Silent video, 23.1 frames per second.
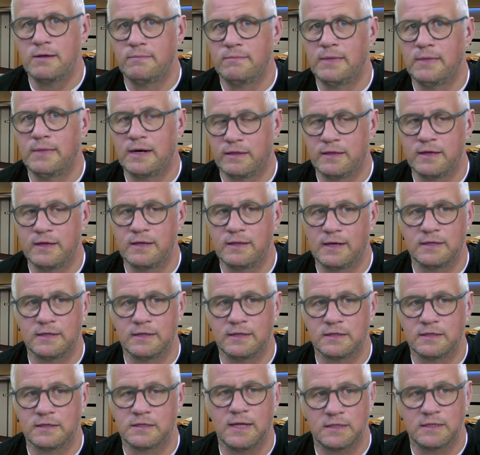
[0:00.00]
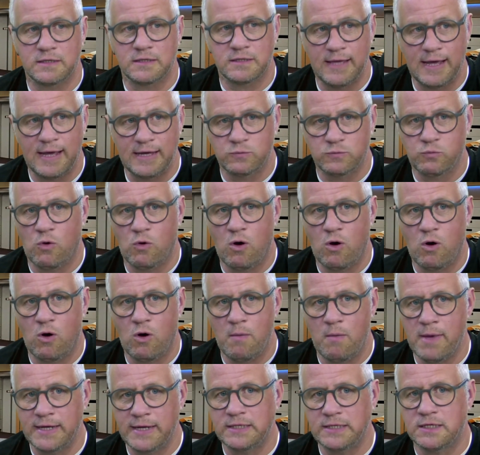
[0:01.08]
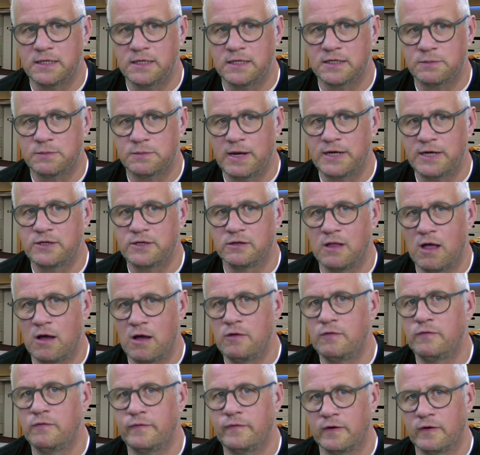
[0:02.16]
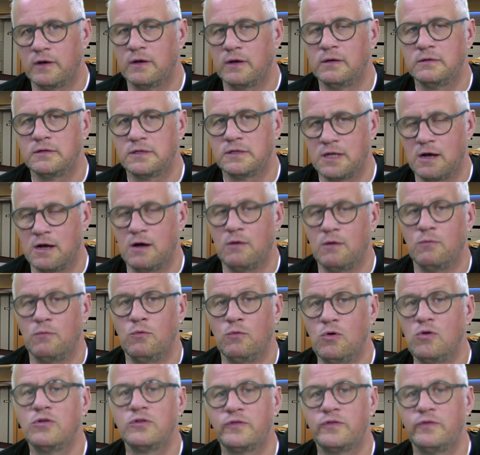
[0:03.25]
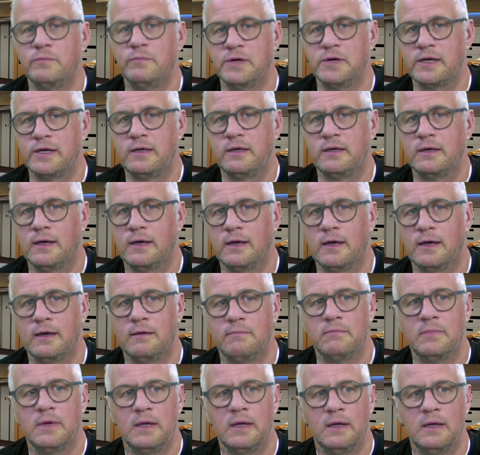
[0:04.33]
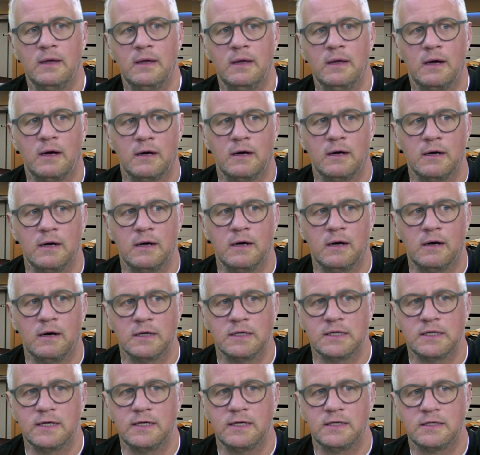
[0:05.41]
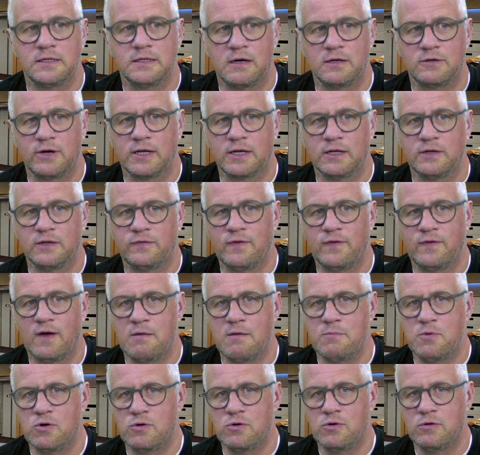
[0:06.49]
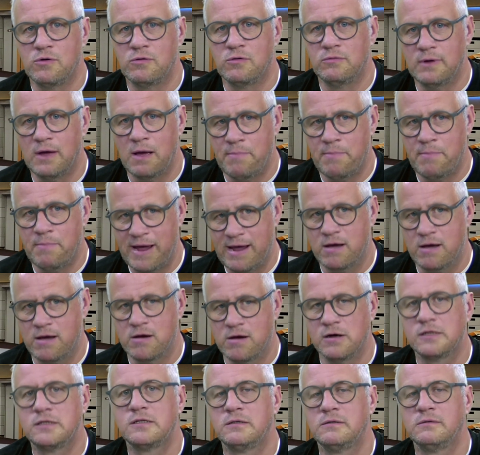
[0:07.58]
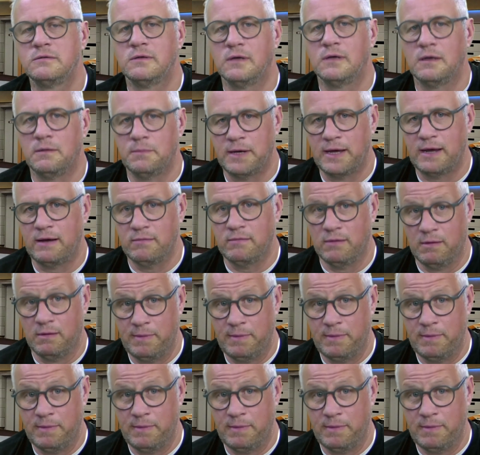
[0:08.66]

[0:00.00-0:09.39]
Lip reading: and I think that's what makes it special over Star Wars for me. I see Star Trek as far more about us, about